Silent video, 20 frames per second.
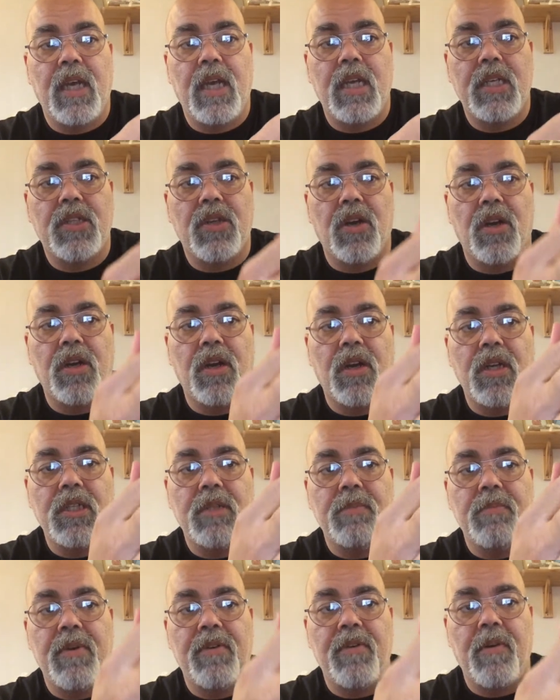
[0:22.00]
It's got a nice
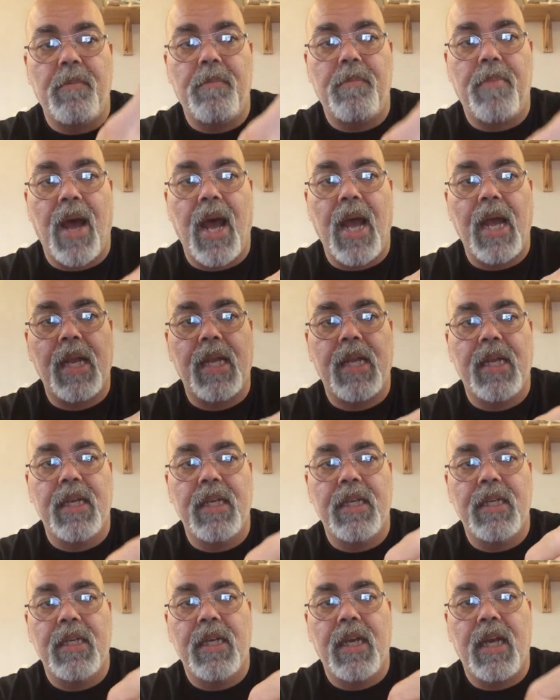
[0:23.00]
mirror back,
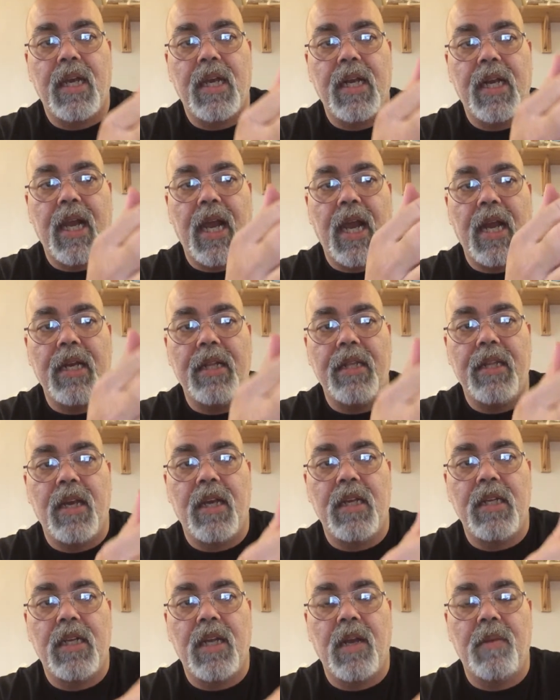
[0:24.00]
and again the
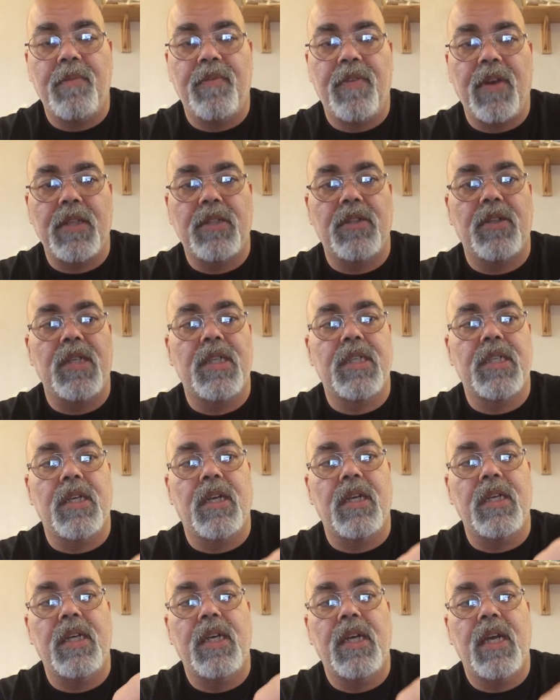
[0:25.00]
honeycomb effect on the
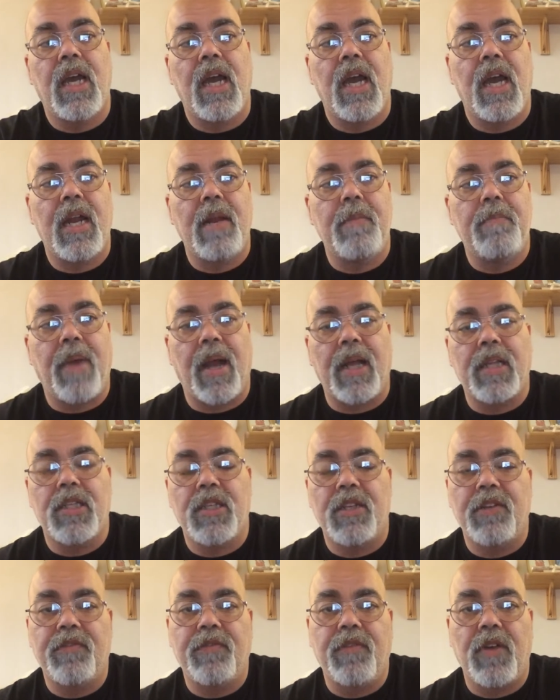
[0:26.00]
side, and then back to
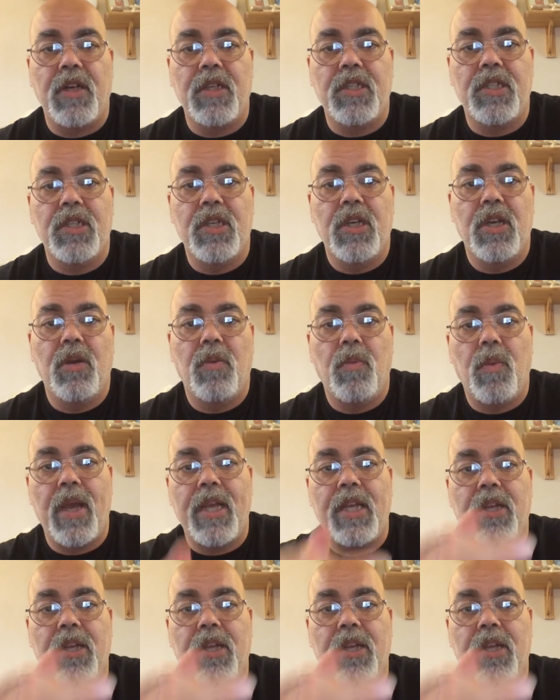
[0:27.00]
the front where